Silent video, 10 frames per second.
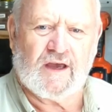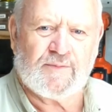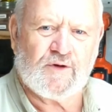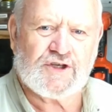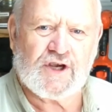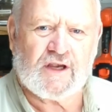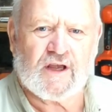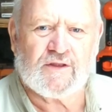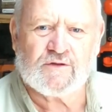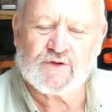I appreciate
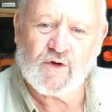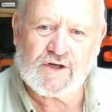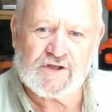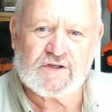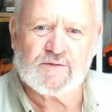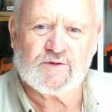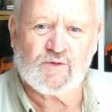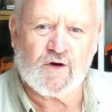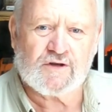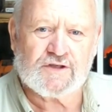getting those questions about the
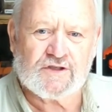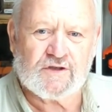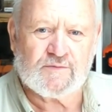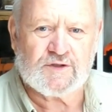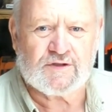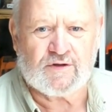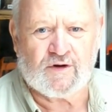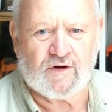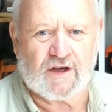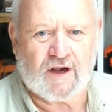water systems. You
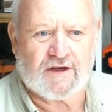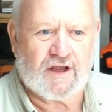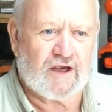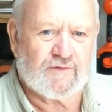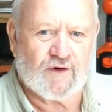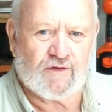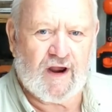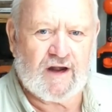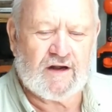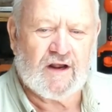know, like I take it for
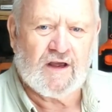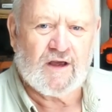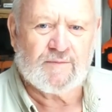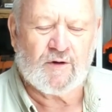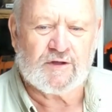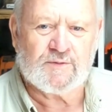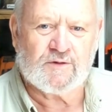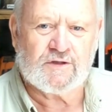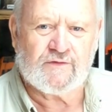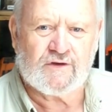granted, but I
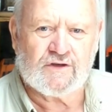suppose if